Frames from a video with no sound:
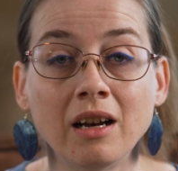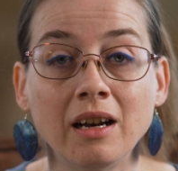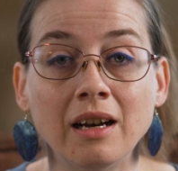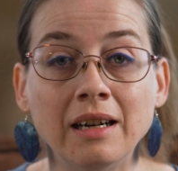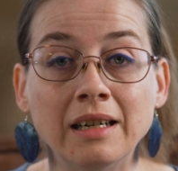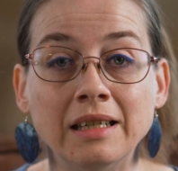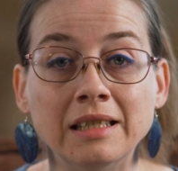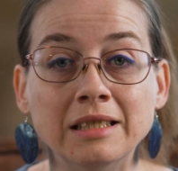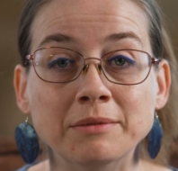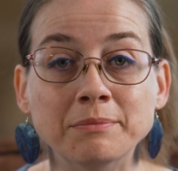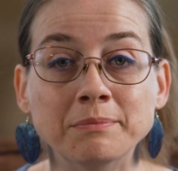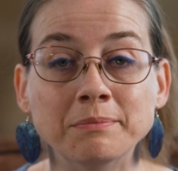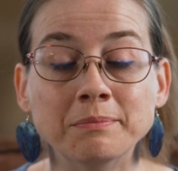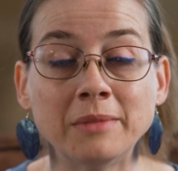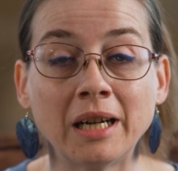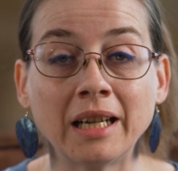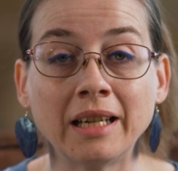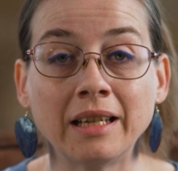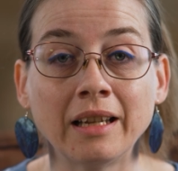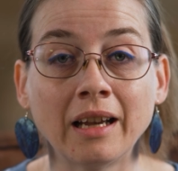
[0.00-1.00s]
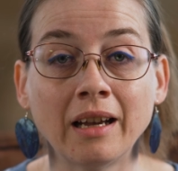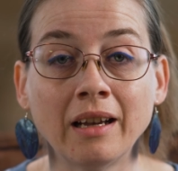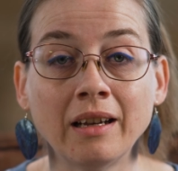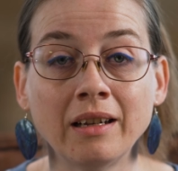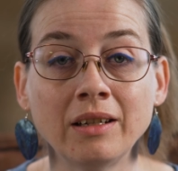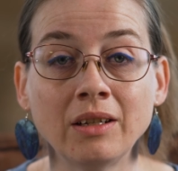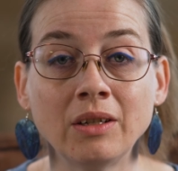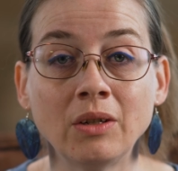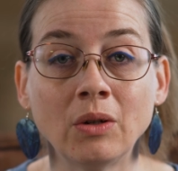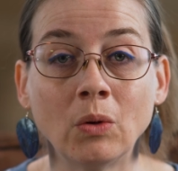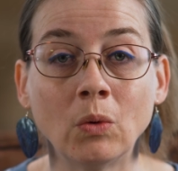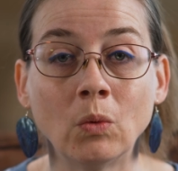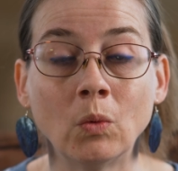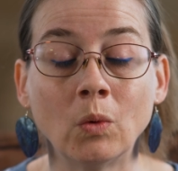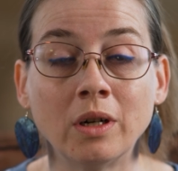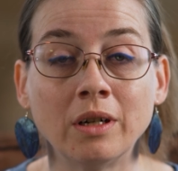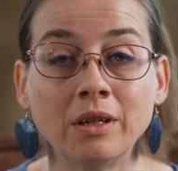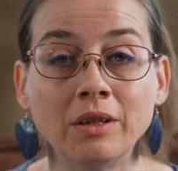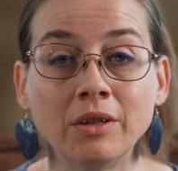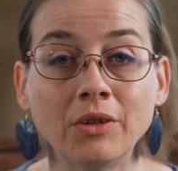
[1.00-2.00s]
My dad
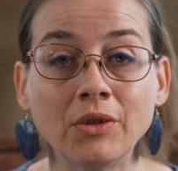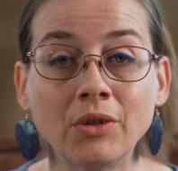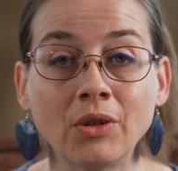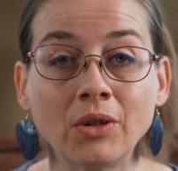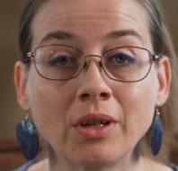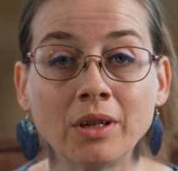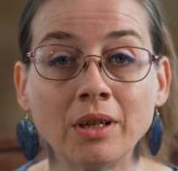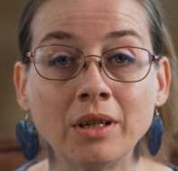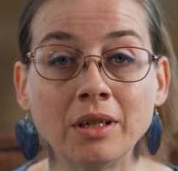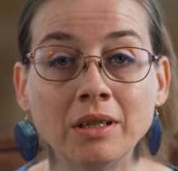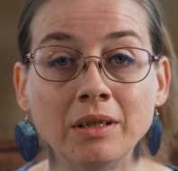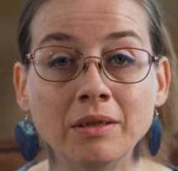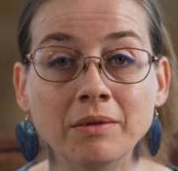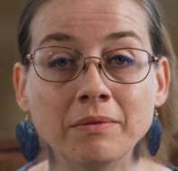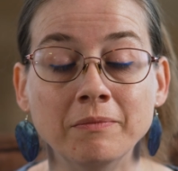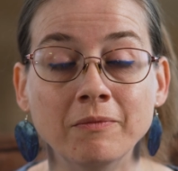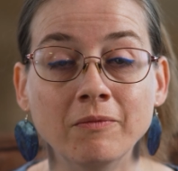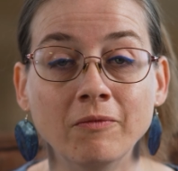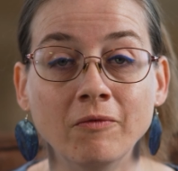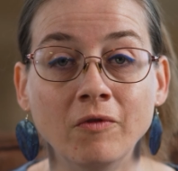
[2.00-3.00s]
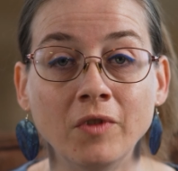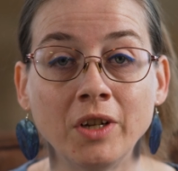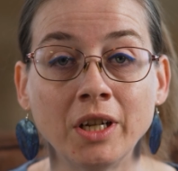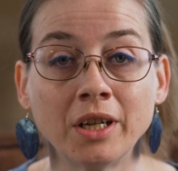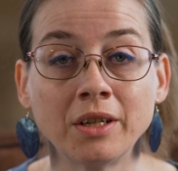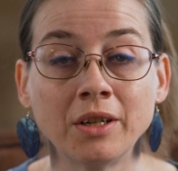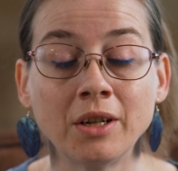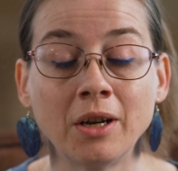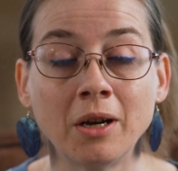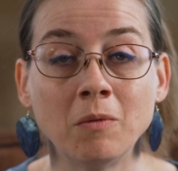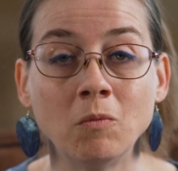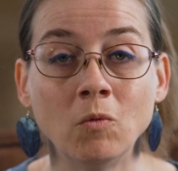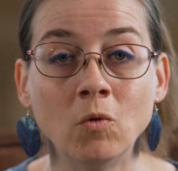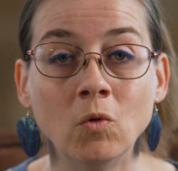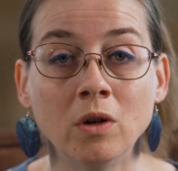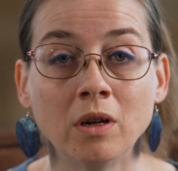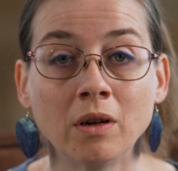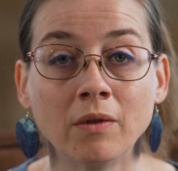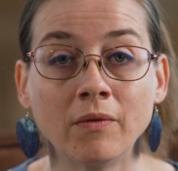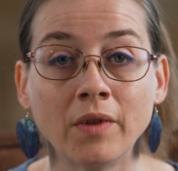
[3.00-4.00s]
was a Vietnam
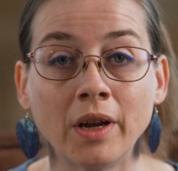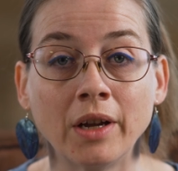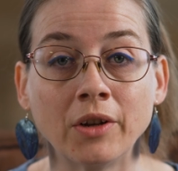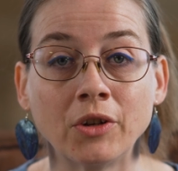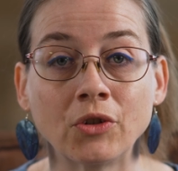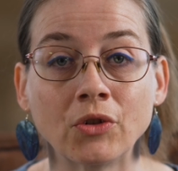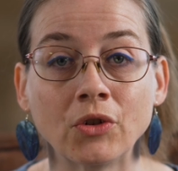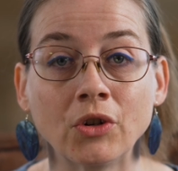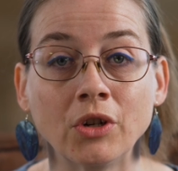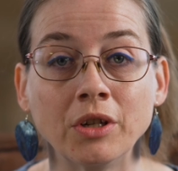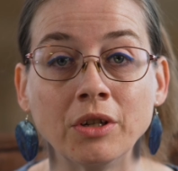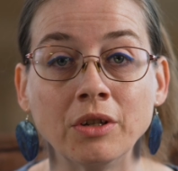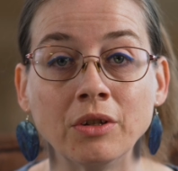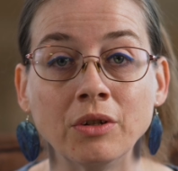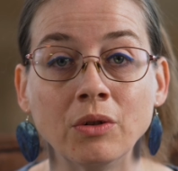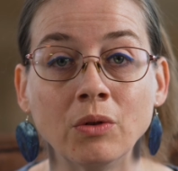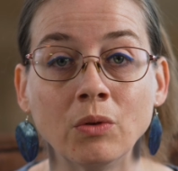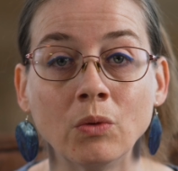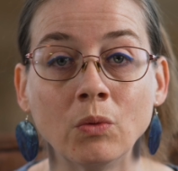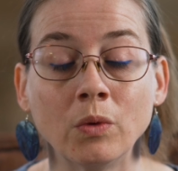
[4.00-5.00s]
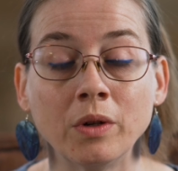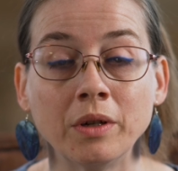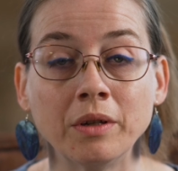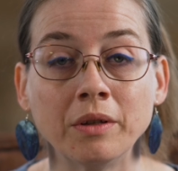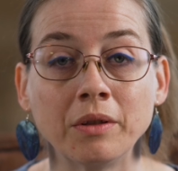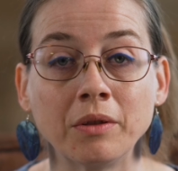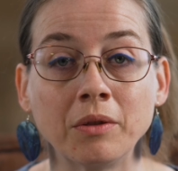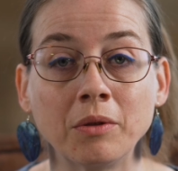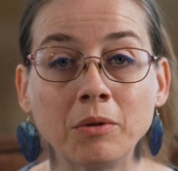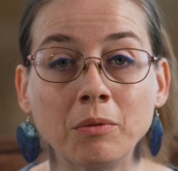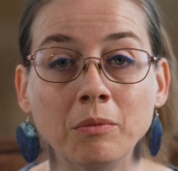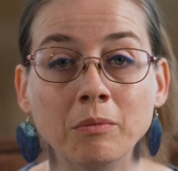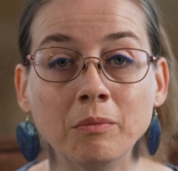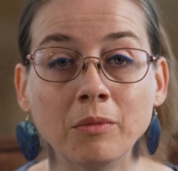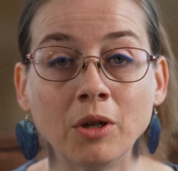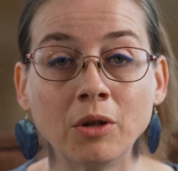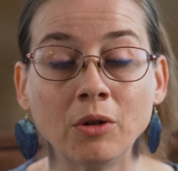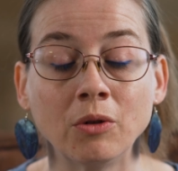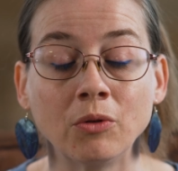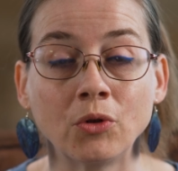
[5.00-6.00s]
War veteran with,
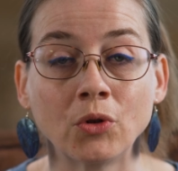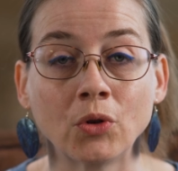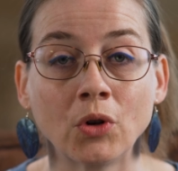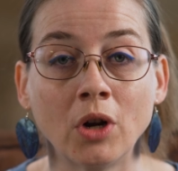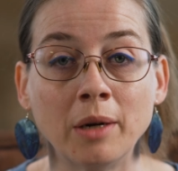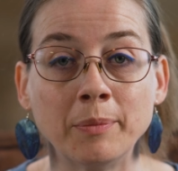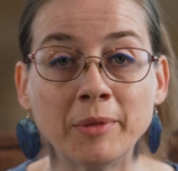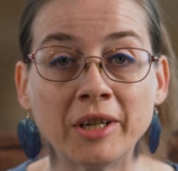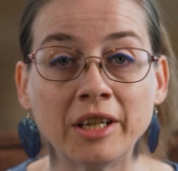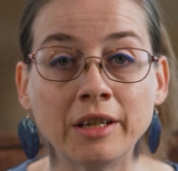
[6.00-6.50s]
trauma